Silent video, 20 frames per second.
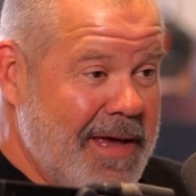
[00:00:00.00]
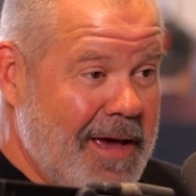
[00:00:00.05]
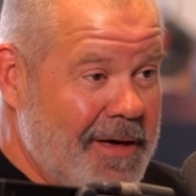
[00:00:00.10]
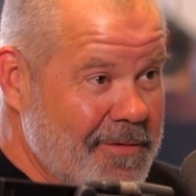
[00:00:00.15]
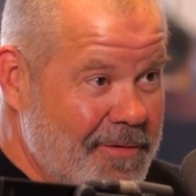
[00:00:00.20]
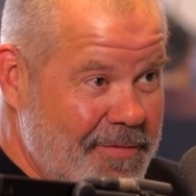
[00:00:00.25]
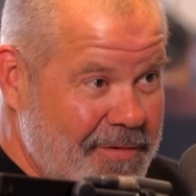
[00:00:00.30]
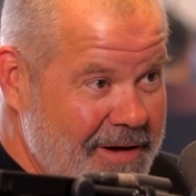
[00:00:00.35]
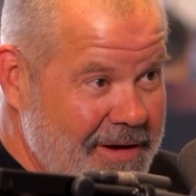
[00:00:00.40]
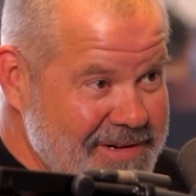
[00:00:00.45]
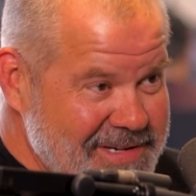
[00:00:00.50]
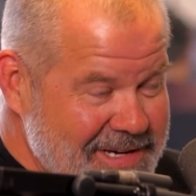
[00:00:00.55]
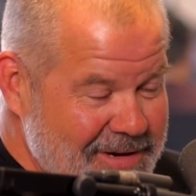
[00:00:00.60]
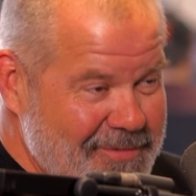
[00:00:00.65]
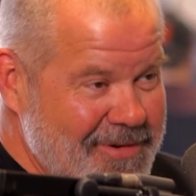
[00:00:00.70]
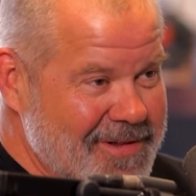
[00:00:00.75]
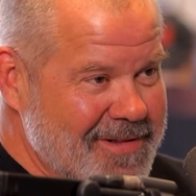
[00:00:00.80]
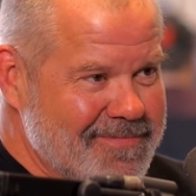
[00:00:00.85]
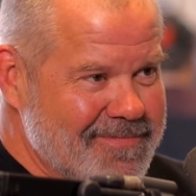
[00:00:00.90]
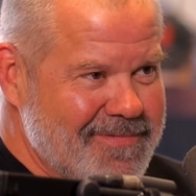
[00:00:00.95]
other things that
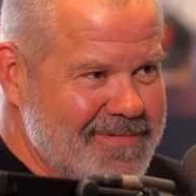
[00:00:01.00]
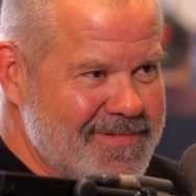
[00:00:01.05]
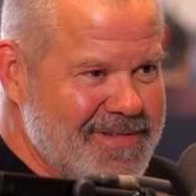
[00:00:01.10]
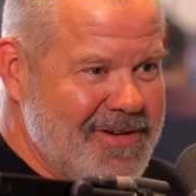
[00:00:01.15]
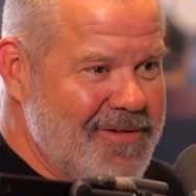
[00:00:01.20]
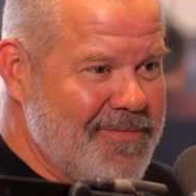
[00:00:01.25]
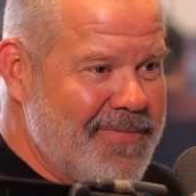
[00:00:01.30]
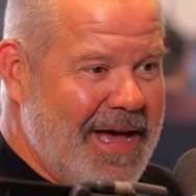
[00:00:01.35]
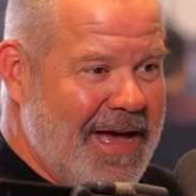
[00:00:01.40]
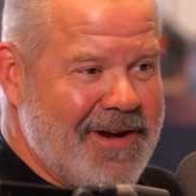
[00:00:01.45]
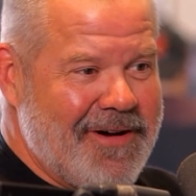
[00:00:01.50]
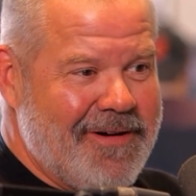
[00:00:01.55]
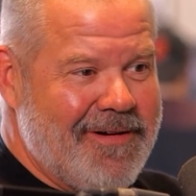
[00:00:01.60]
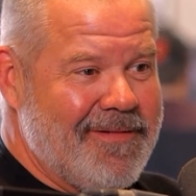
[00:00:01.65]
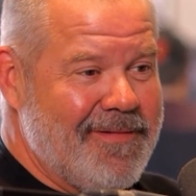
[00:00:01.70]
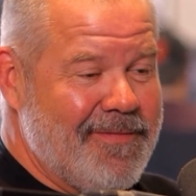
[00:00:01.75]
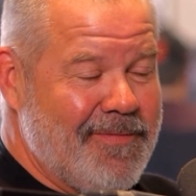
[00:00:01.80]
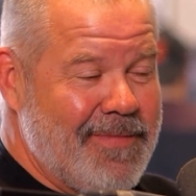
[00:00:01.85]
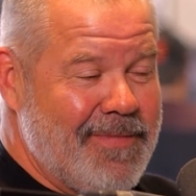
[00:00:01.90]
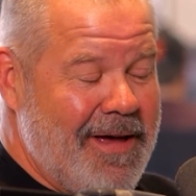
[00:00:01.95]
will do
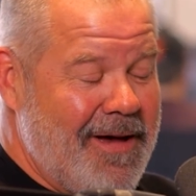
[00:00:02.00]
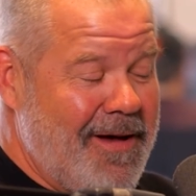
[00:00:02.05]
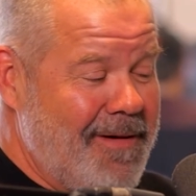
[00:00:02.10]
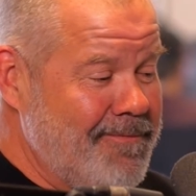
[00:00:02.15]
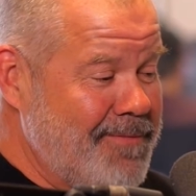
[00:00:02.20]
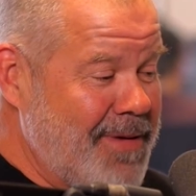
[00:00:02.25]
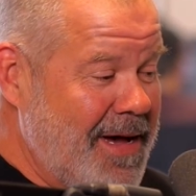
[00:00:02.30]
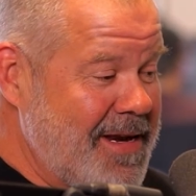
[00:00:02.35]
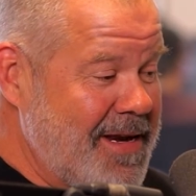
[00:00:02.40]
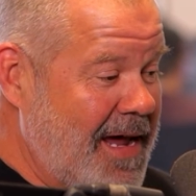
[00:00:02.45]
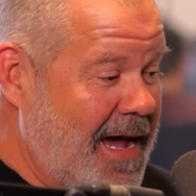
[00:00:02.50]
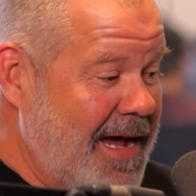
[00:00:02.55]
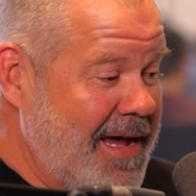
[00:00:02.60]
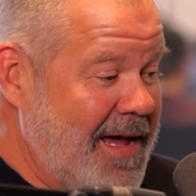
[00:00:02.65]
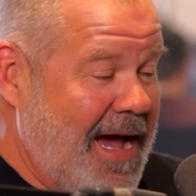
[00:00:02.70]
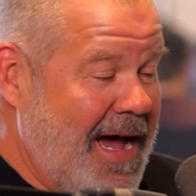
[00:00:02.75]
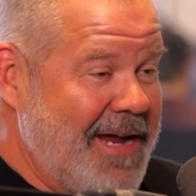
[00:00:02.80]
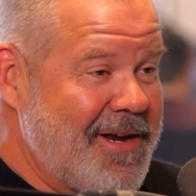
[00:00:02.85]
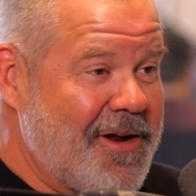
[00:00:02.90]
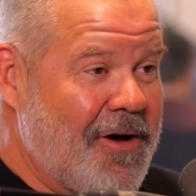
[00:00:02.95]
better, but
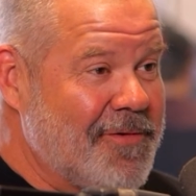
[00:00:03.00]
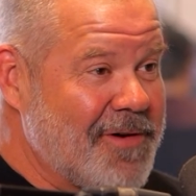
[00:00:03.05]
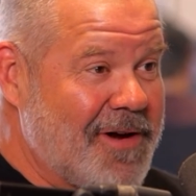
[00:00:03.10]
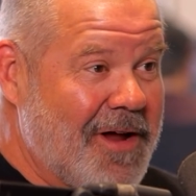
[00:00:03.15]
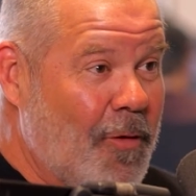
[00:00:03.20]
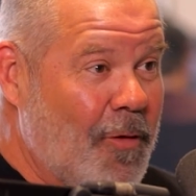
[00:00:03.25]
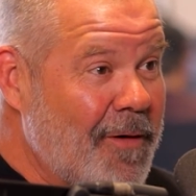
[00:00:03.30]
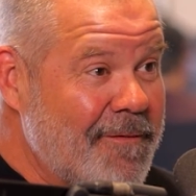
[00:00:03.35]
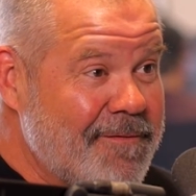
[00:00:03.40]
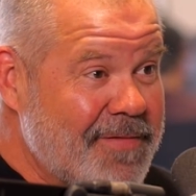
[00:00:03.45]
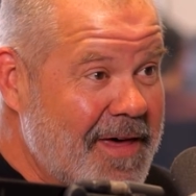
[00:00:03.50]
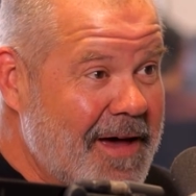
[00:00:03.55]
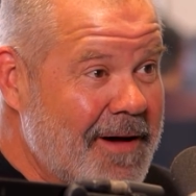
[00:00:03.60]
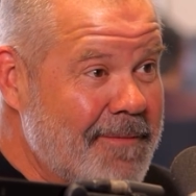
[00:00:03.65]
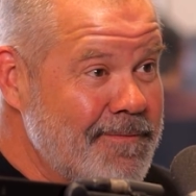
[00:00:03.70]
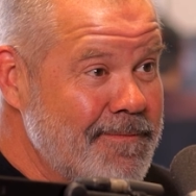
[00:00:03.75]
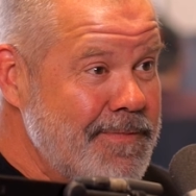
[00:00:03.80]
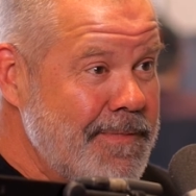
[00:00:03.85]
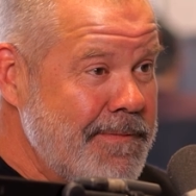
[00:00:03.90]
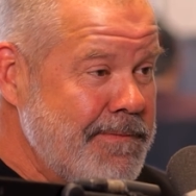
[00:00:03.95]
I don't know of
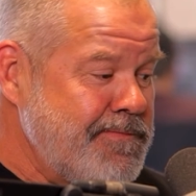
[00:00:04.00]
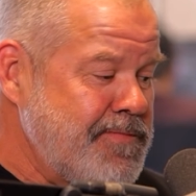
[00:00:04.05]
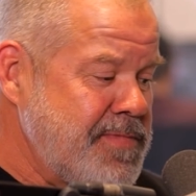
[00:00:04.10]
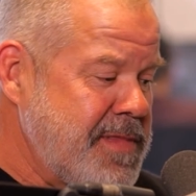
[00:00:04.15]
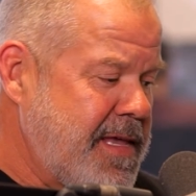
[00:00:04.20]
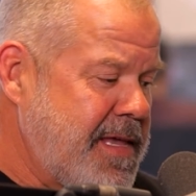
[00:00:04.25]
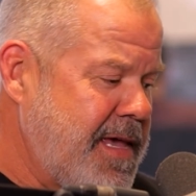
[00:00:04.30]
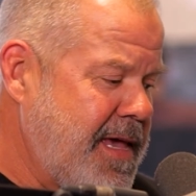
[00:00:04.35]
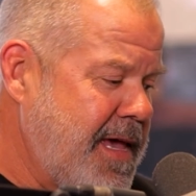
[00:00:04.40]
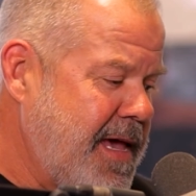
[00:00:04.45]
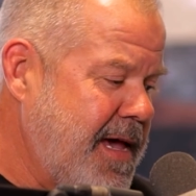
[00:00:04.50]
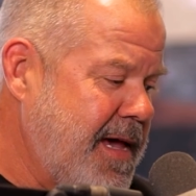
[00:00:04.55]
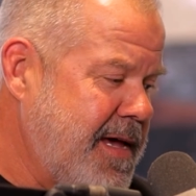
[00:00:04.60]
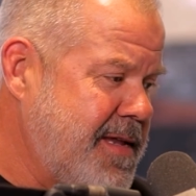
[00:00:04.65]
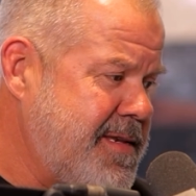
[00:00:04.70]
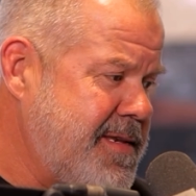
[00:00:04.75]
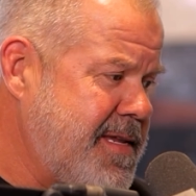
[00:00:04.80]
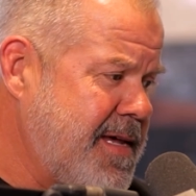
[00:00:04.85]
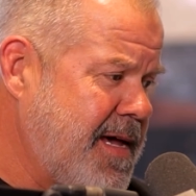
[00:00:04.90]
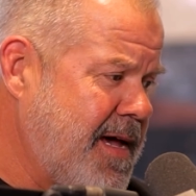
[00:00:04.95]
them. And